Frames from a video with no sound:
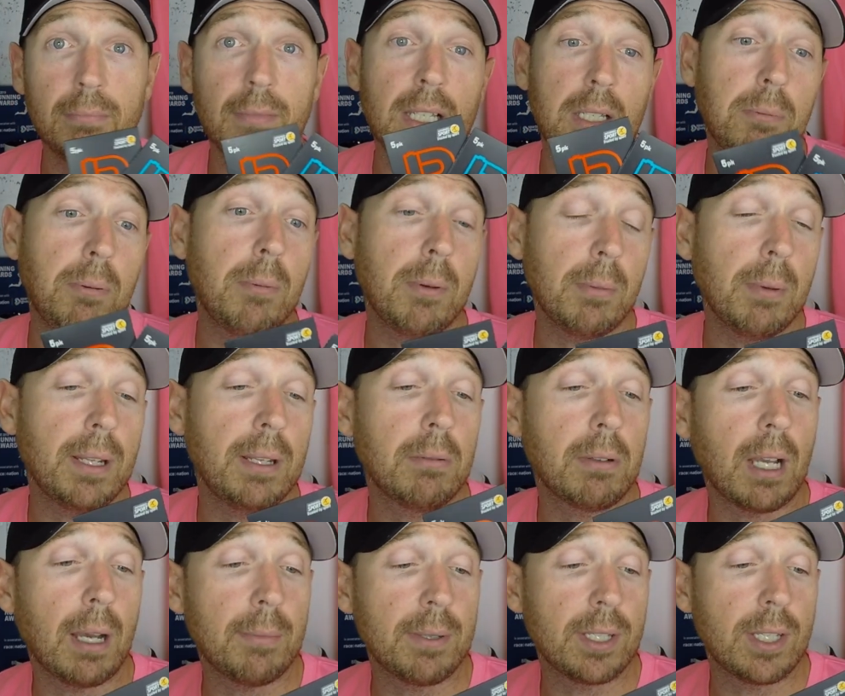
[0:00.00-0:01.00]
that's probably where
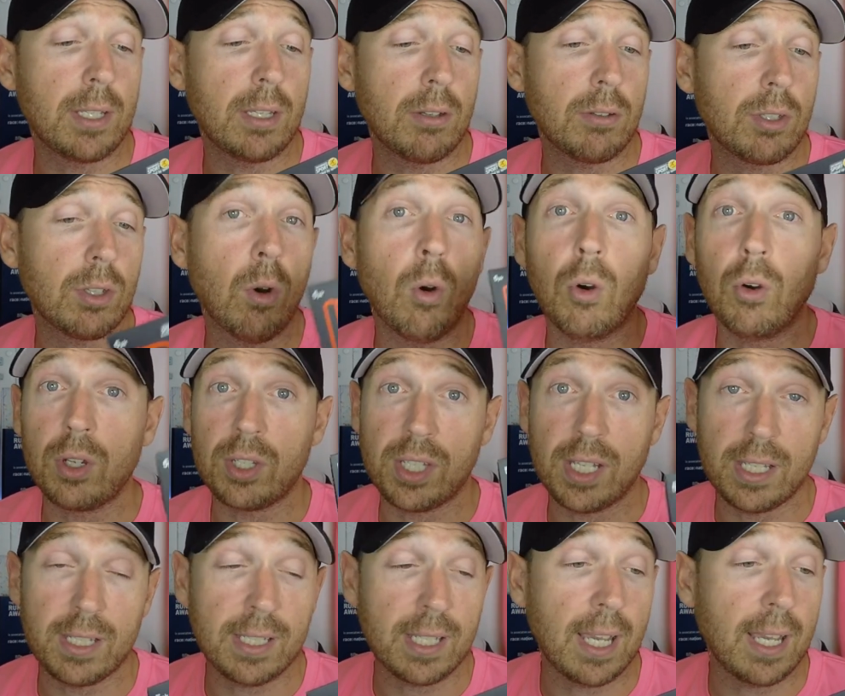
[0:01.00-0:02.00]
they'll come into use. Or,
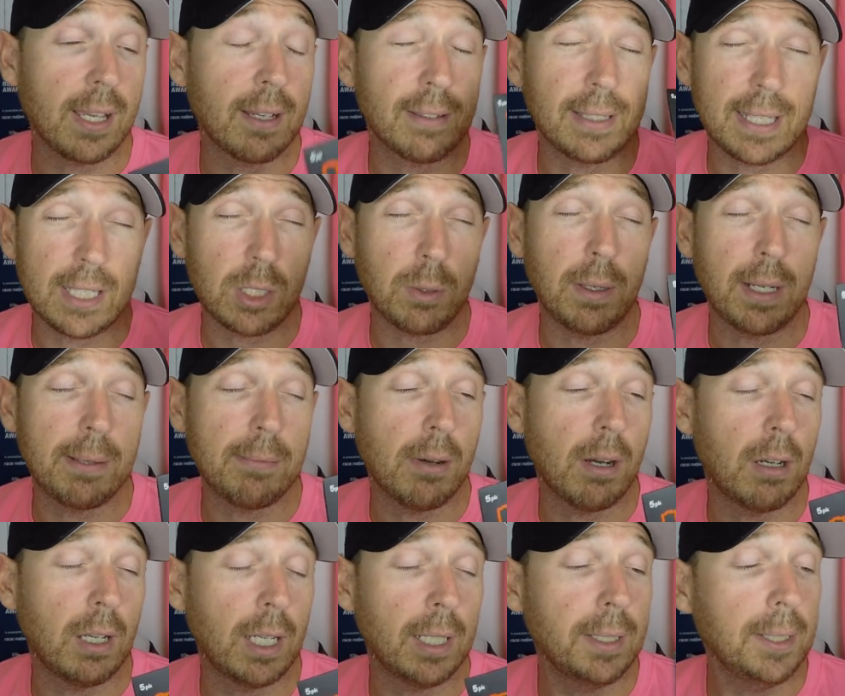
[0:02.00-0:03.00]
so they say, that 20
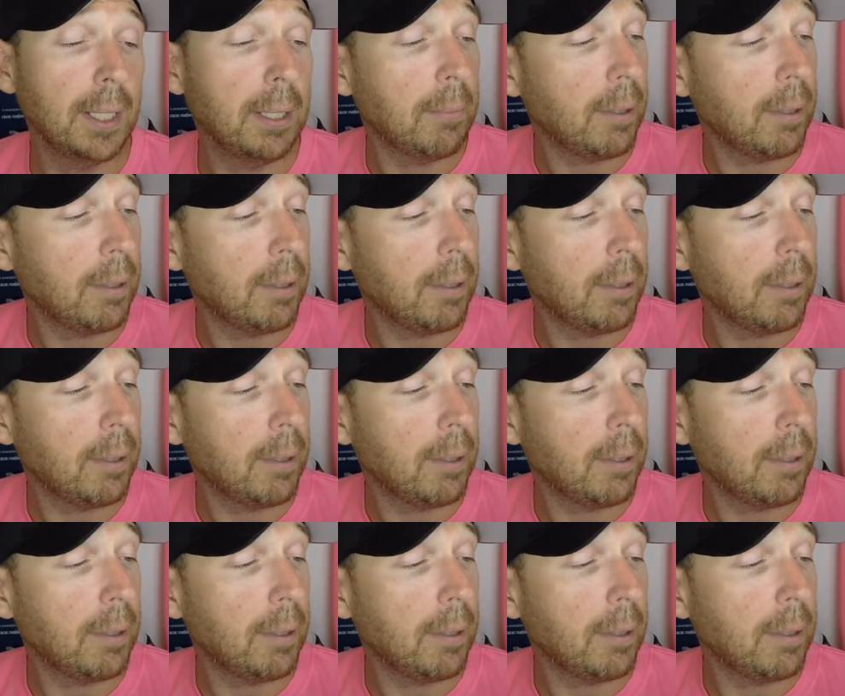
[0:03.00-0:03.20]
miler.